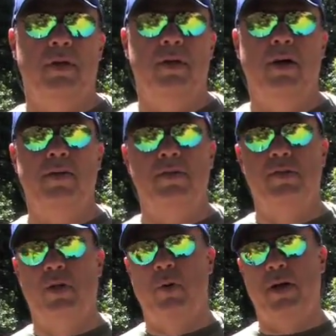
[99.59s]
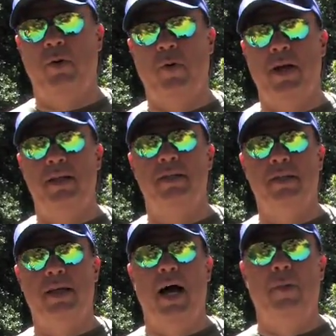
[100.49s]
It offers a quicker way to the
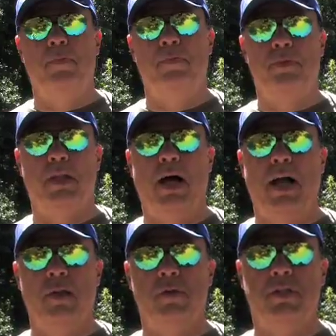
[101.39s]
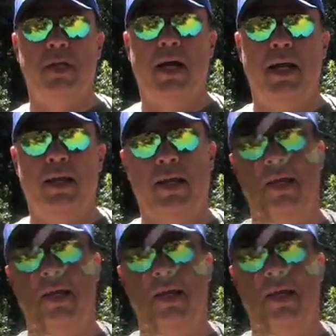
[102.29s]
top, to the Hollywood sign.